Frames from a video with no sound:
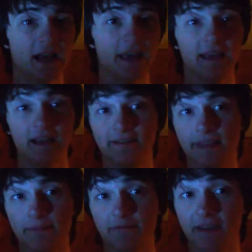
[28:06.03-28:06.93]
I
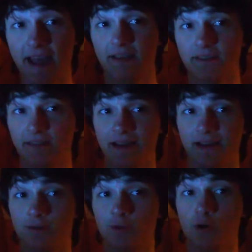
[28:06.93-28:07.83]
accept facts
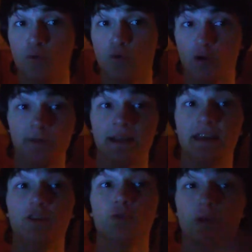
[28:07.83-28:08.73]
that global
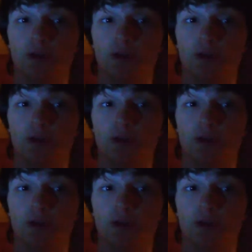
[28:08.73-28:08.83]
warming is